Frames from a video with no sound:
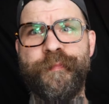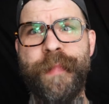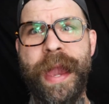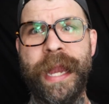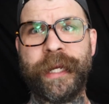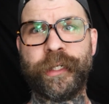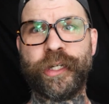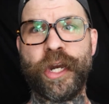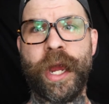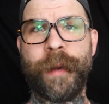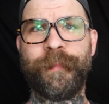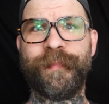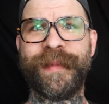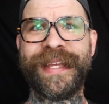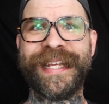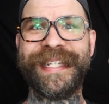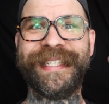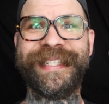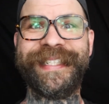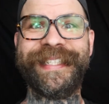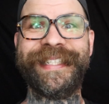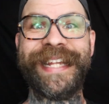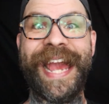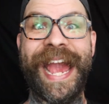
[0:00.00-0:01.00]
Backdrop
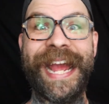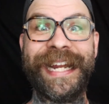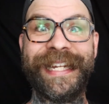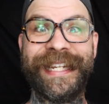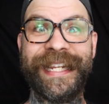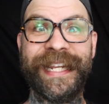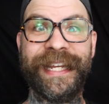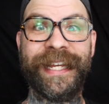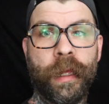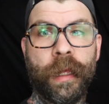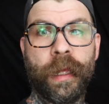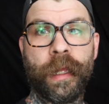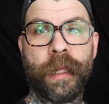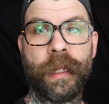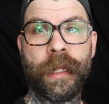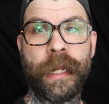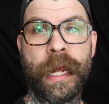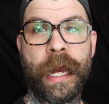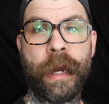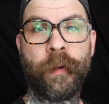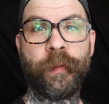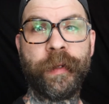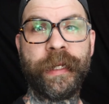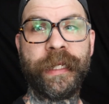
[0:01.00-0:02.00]
set.
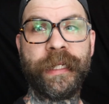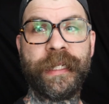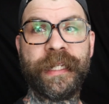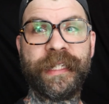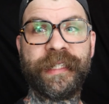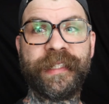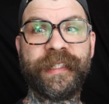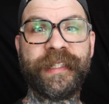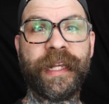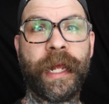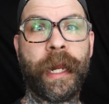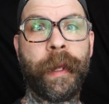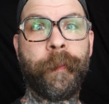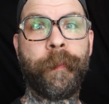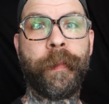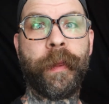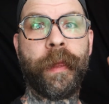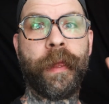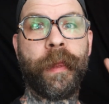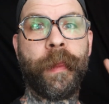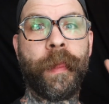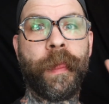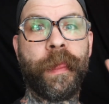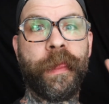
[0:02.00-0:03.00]
Now we need to set up
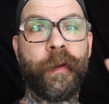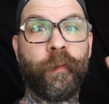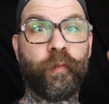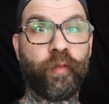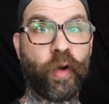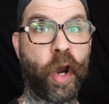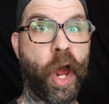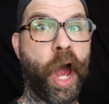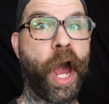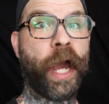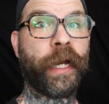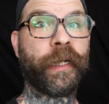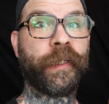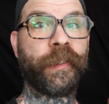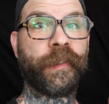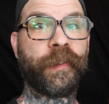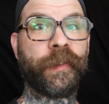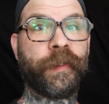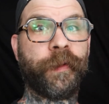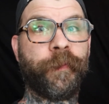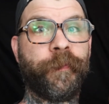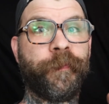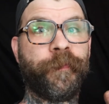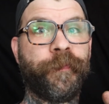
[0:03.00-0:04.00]
the
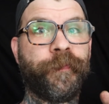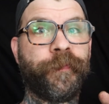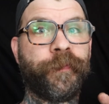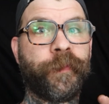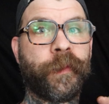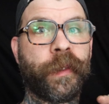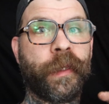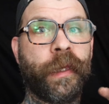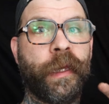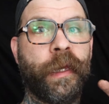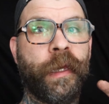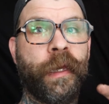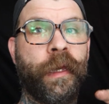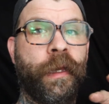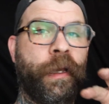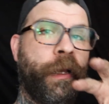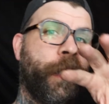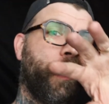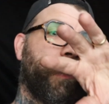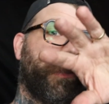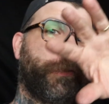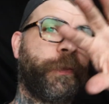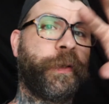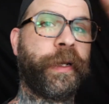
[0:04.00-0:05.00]
rocks.
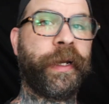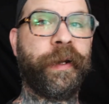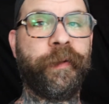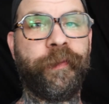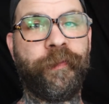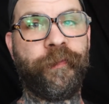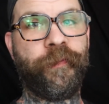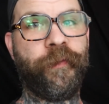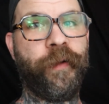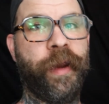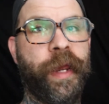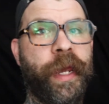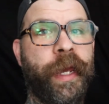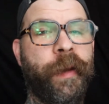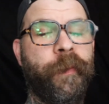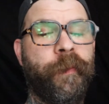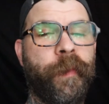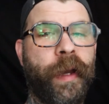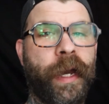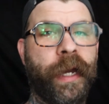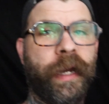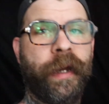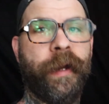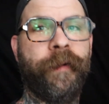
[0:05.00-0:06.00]
So we're gonna
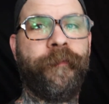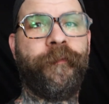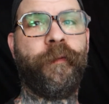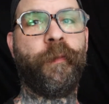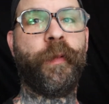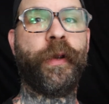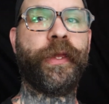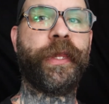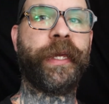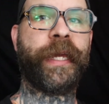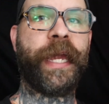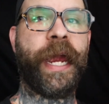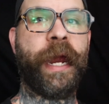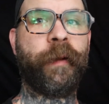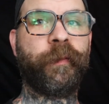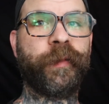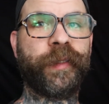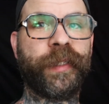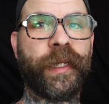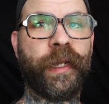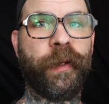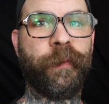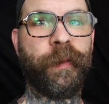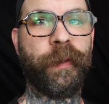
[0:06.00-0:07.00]
frame from where the
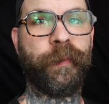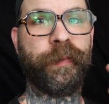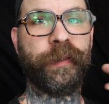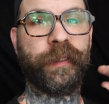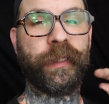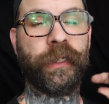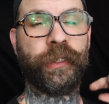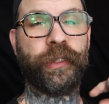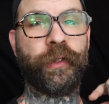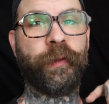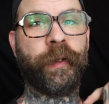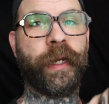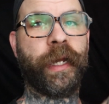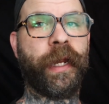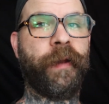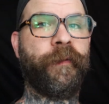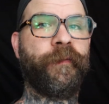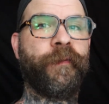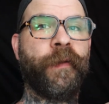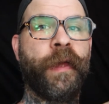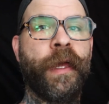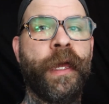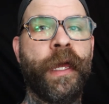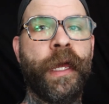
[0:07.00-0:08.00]
camera's gonna be positioned. We're
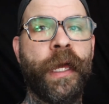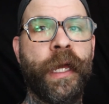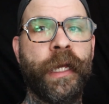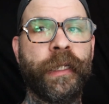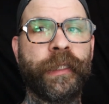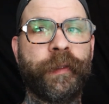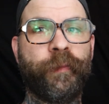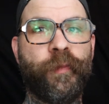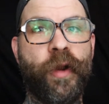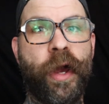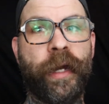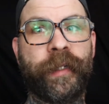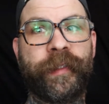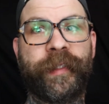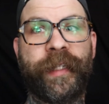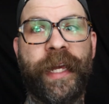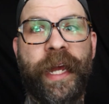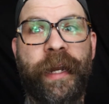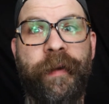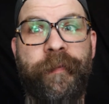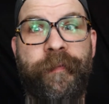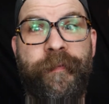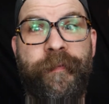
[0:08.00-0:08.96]
gonna have some rocks kind of